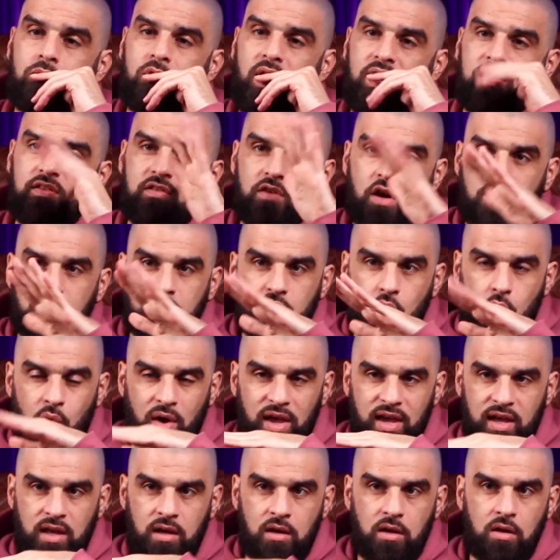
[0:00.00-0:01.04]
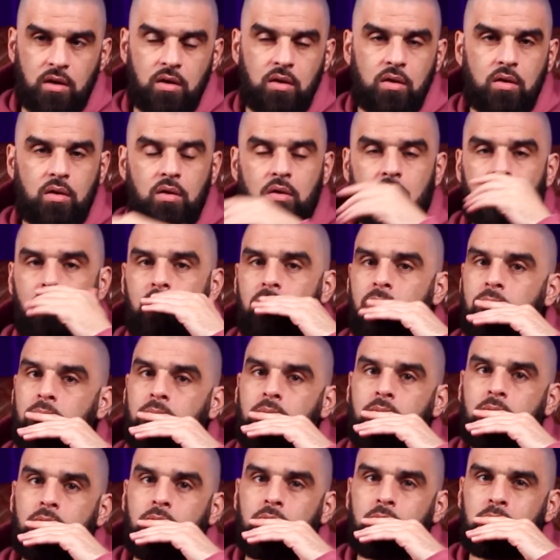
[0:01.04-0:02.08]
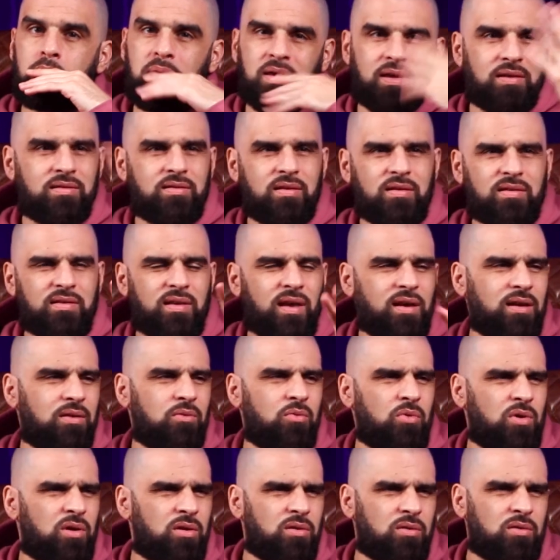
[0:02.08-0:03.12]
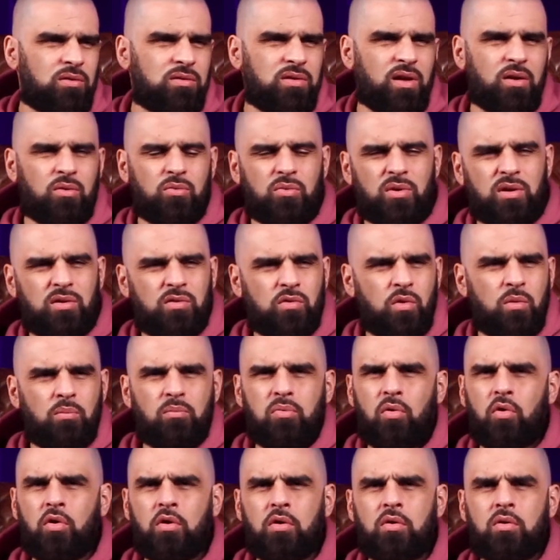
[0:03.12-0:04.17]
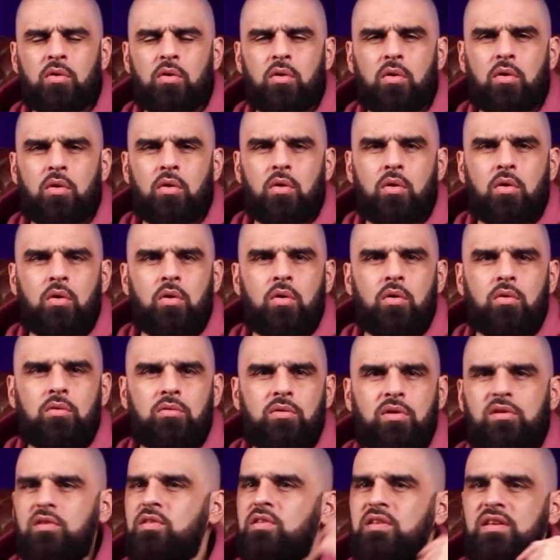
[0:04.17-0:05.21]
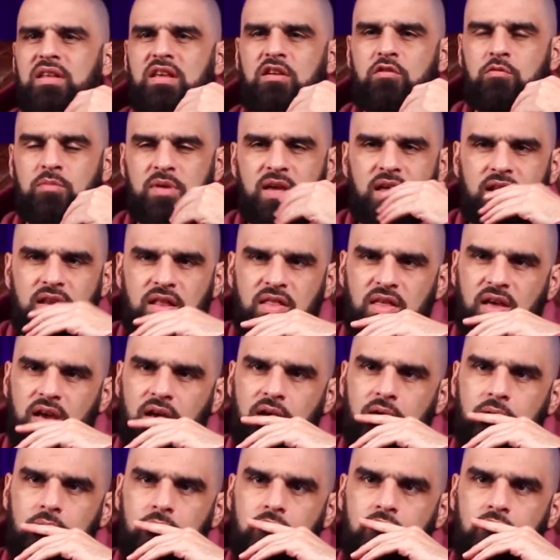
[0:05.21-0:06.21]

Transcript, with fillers: It starts to wane. Because it's like, well, is that really so important? That doesn't give me anything.